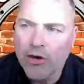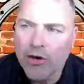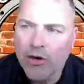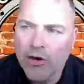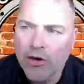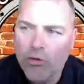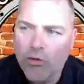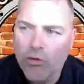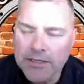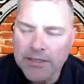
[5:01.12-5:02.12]
you know, I
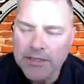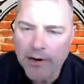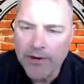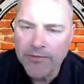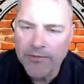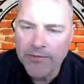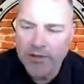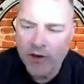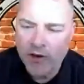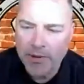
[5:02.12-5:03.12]
can say right from the very
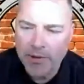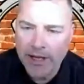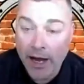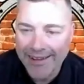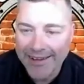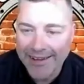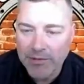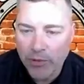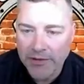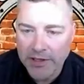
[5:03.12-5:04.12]
beginning, I had
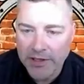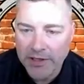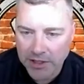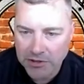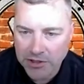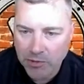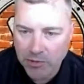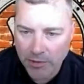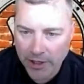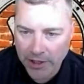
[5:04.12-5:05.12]
had a previous
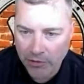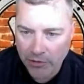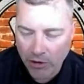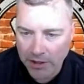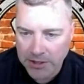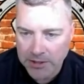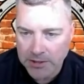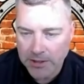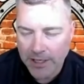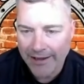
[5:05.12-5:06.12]
relationship with my
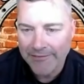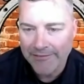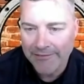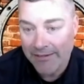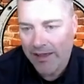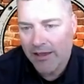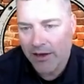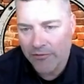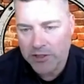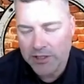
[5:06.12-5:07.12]
urologist. I've
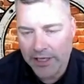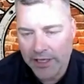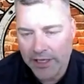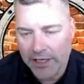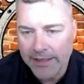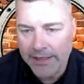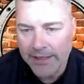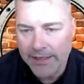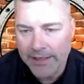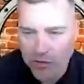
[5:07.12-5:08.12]
unfortunately had
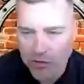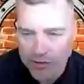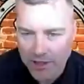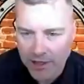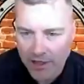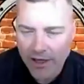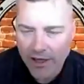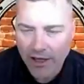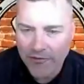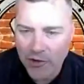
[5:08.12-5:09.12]
kidney stones
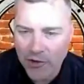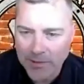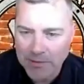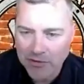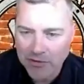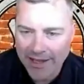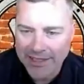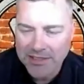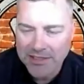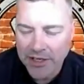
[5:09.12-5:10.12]
a few times over the
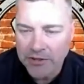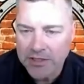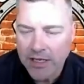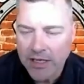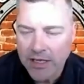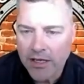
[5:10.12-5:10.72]
last 10 years.